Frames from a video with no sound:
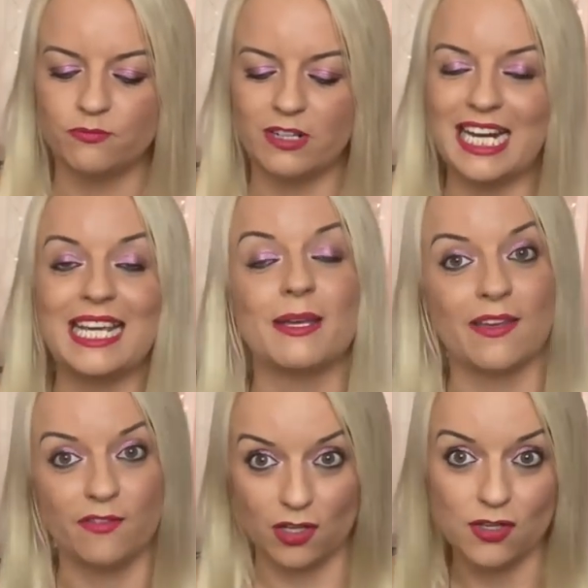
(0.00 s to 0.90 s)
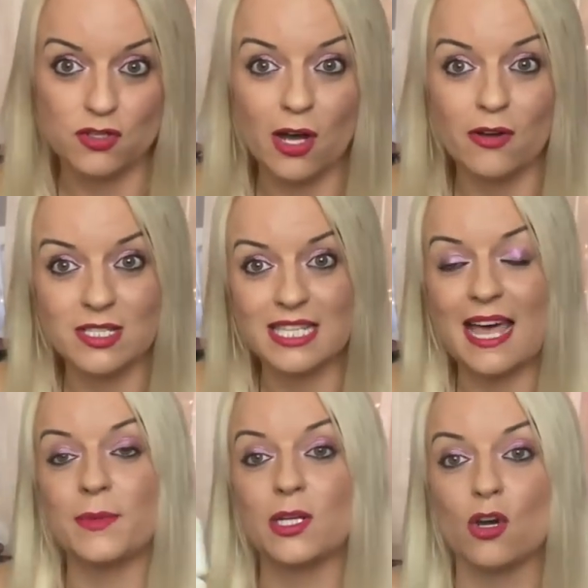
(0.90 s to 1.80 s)
really giving control to
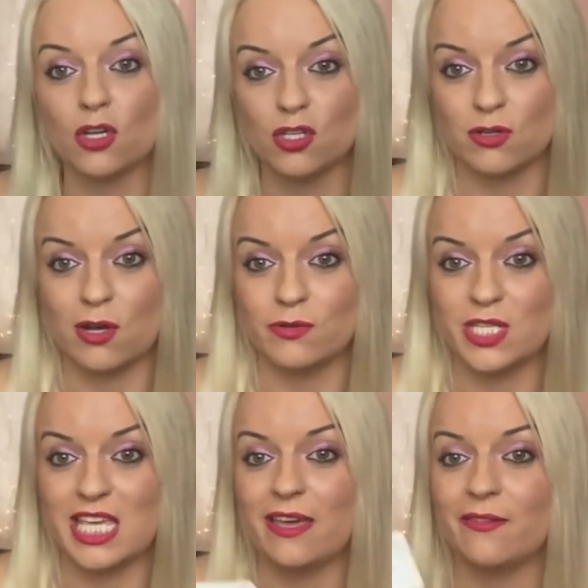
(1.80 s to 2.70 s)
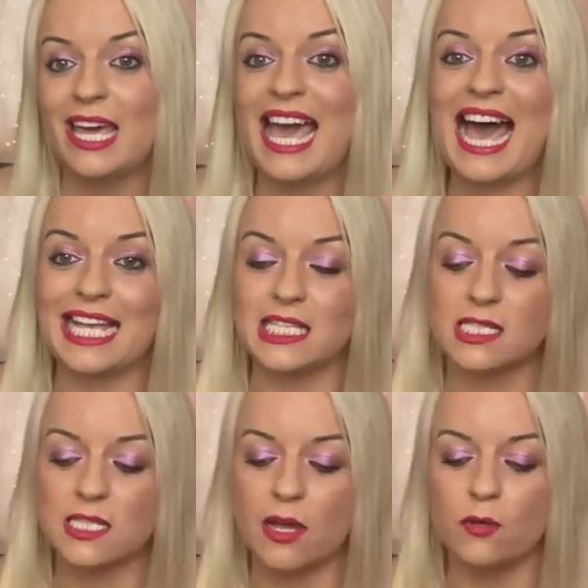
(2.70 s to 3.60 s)
them and not control to you and
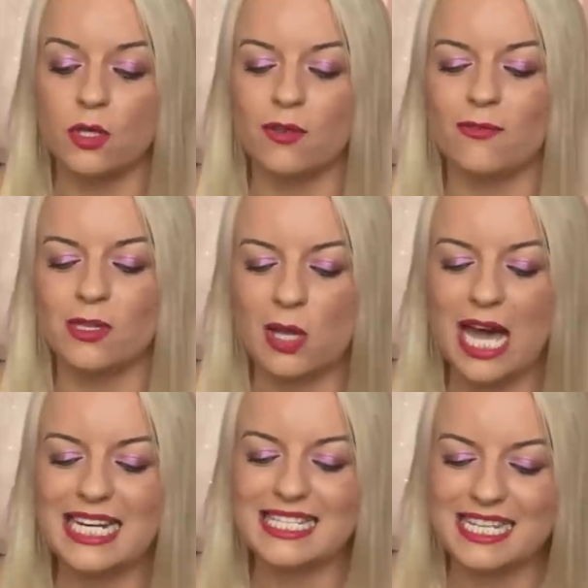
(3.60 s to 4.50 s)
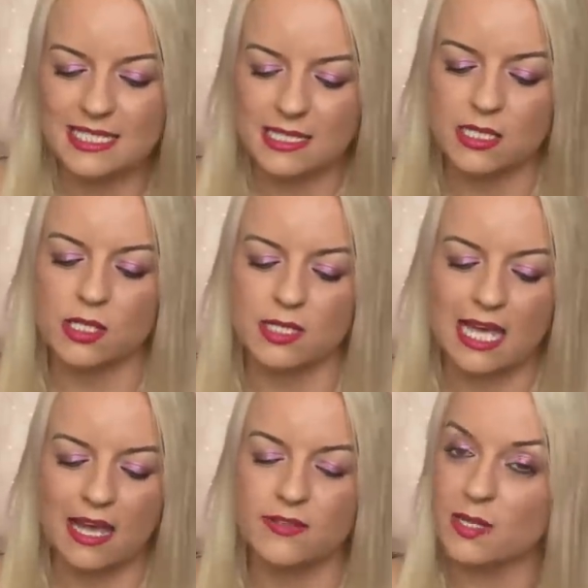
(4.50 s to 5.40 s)
so you you kind of distance
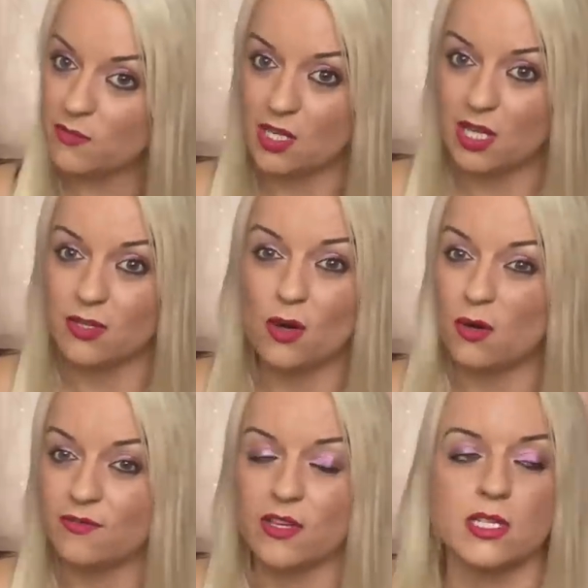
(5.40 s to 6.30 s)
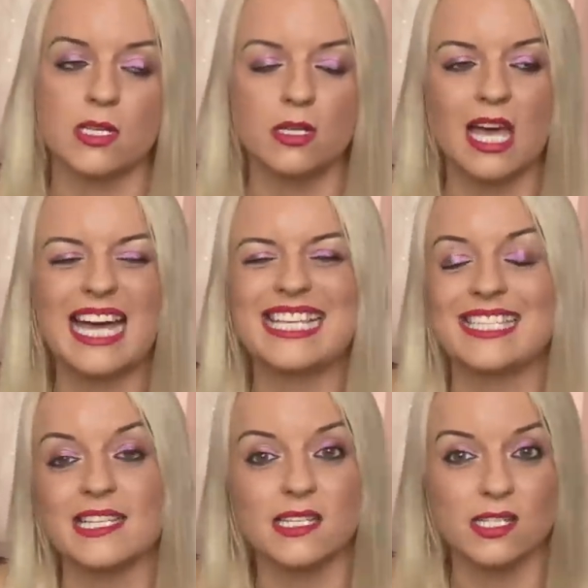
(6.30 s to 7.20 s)
yourself some of you not all of you so you kind of
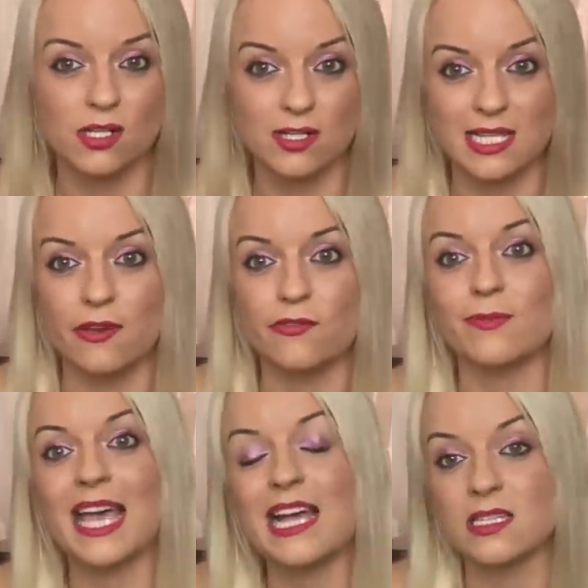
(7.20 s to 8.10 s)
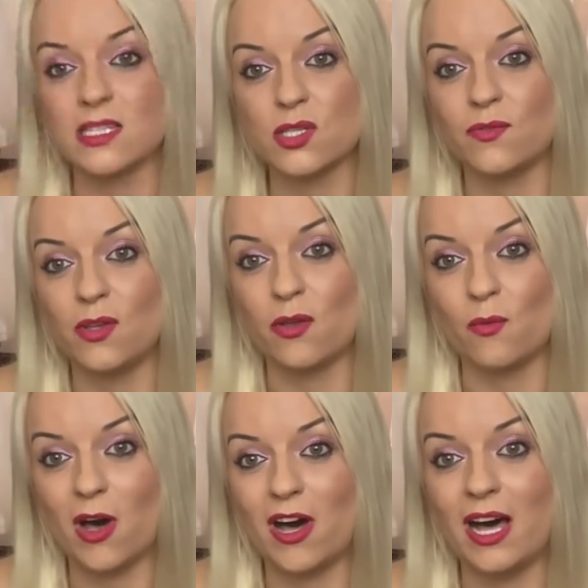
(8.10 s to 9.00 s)
distance yourself from the essence of who
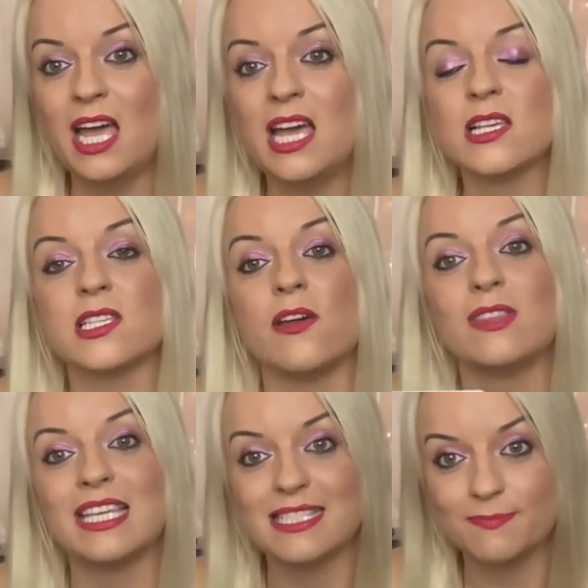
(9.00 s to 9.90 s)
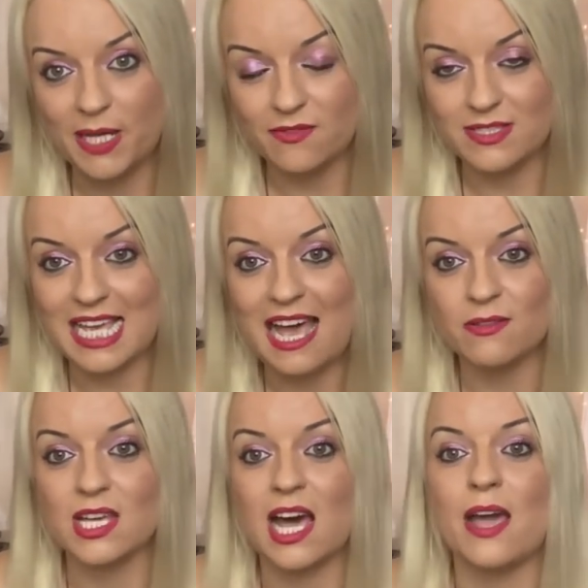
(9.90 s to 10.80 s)
you are so this bit of
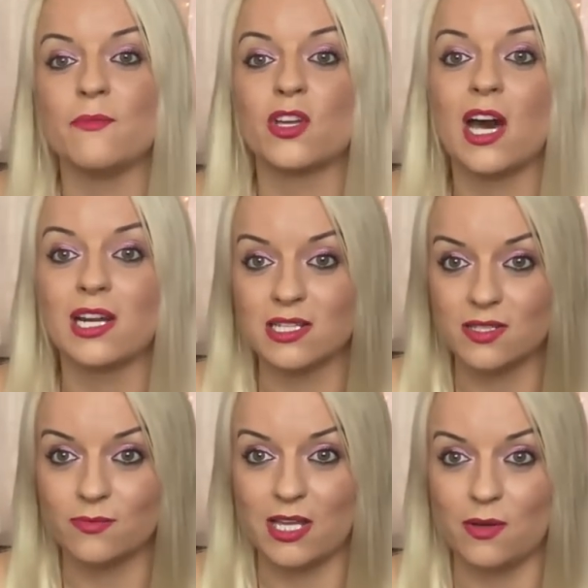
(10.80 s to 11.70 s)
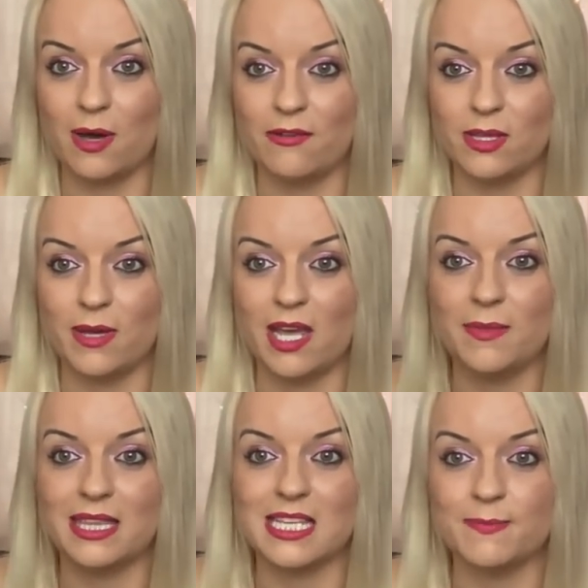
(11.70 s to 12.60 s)
downtime regardless of where you are at the
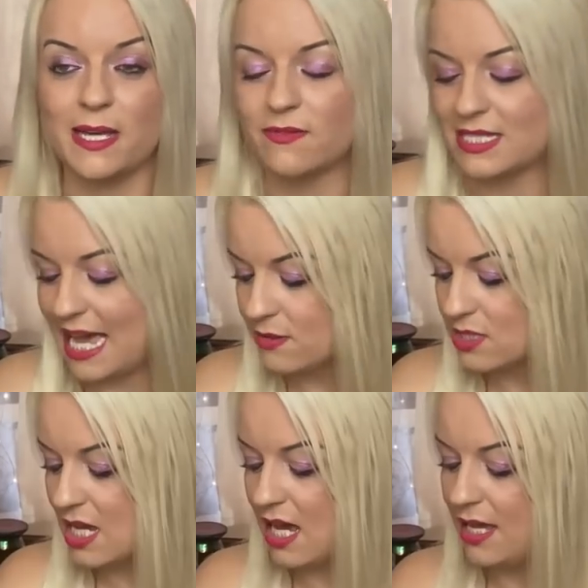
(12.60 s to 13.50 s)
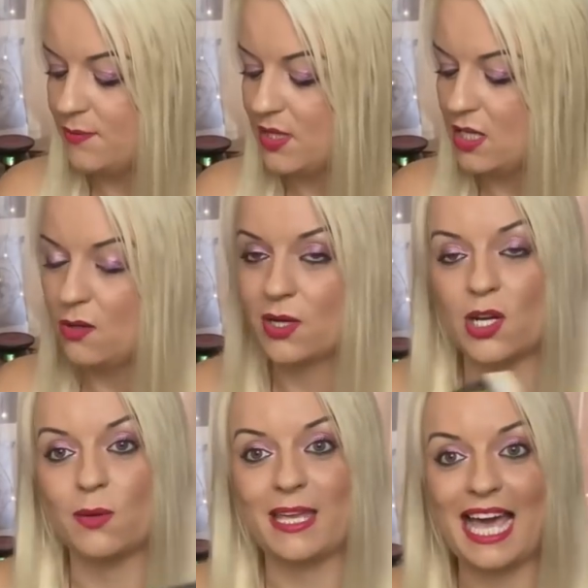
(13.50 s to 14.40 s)
moment this bit of downtime that you are
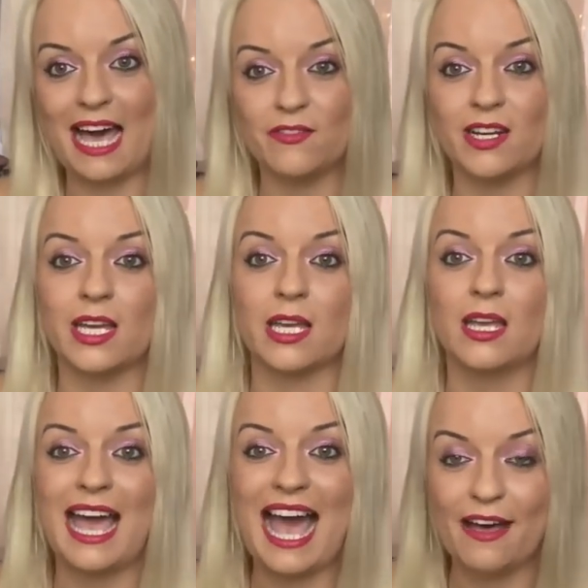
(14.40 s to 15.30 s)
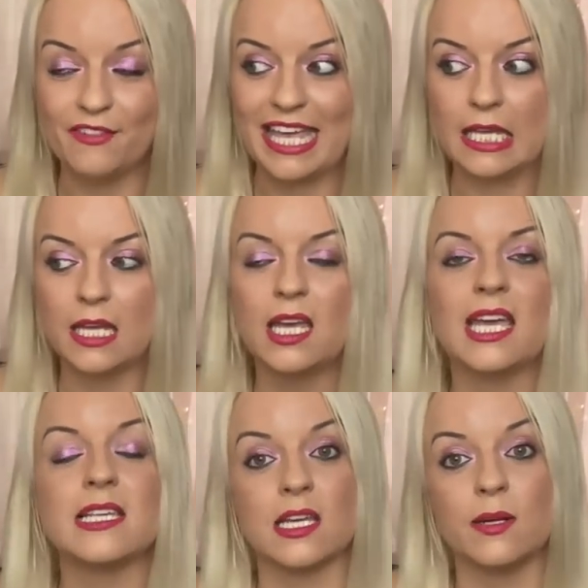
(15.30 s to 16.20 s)
going to be having having
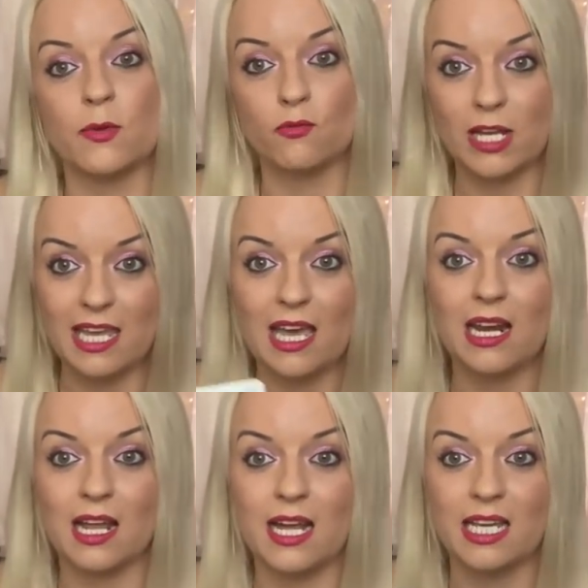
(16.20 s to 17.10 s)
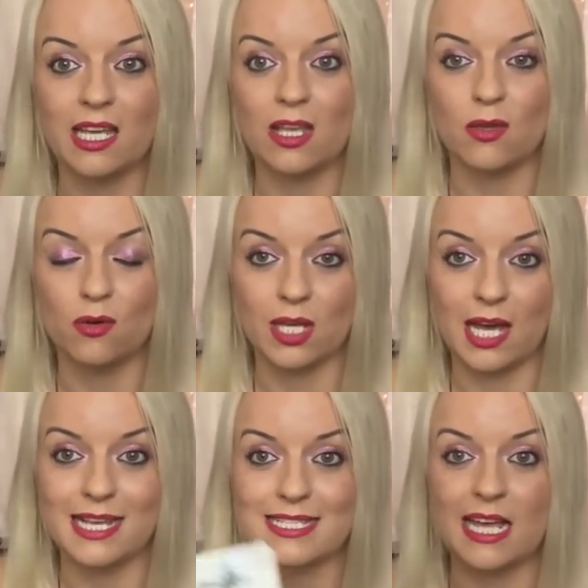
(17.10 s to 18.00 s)
is going to be realigning your
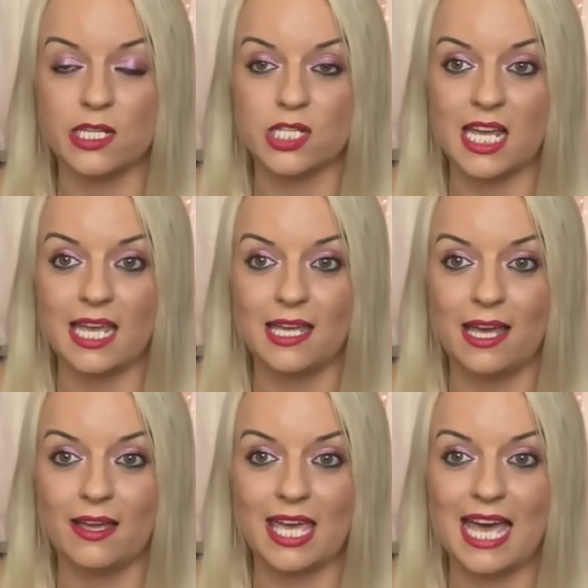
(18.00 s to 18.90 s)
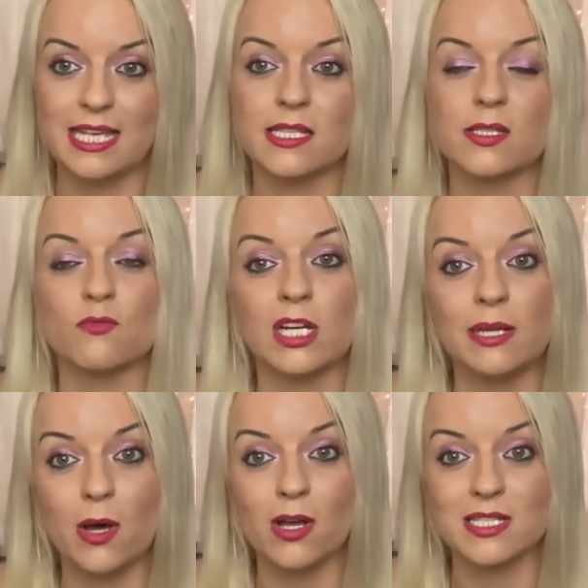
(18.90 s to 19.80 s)
guys energy okay so it's
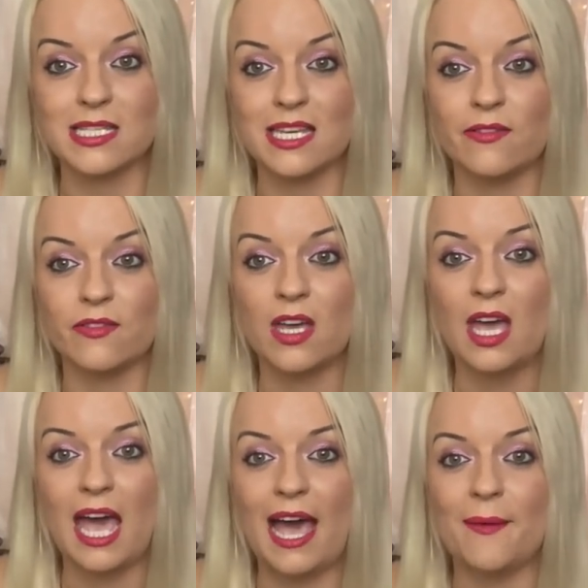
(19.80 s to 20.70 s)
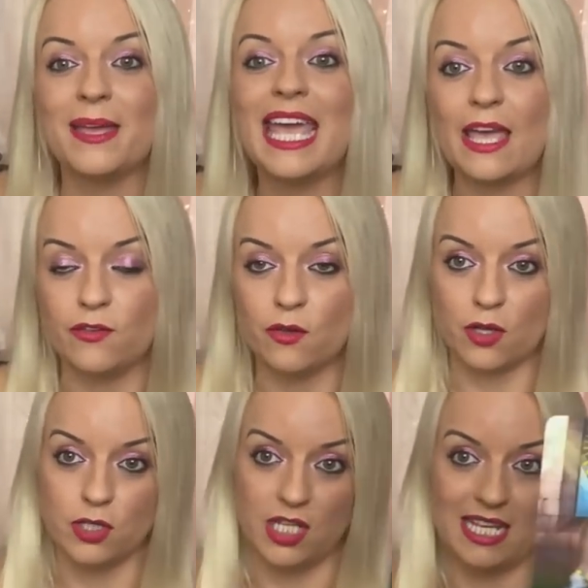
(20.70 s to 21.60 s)
really positive um if you
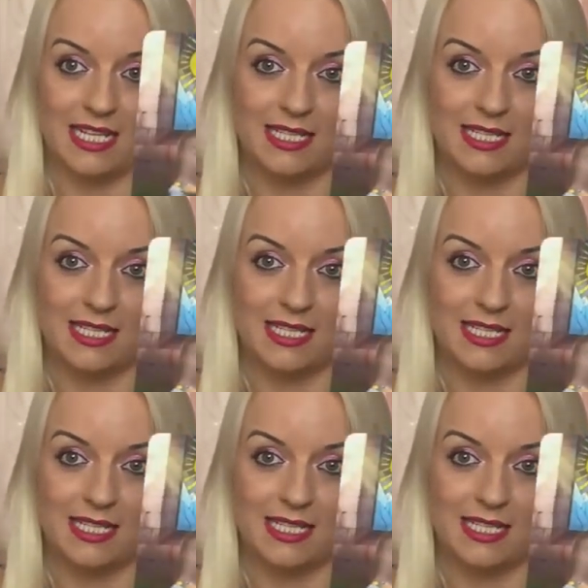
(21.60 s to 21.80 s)
can do this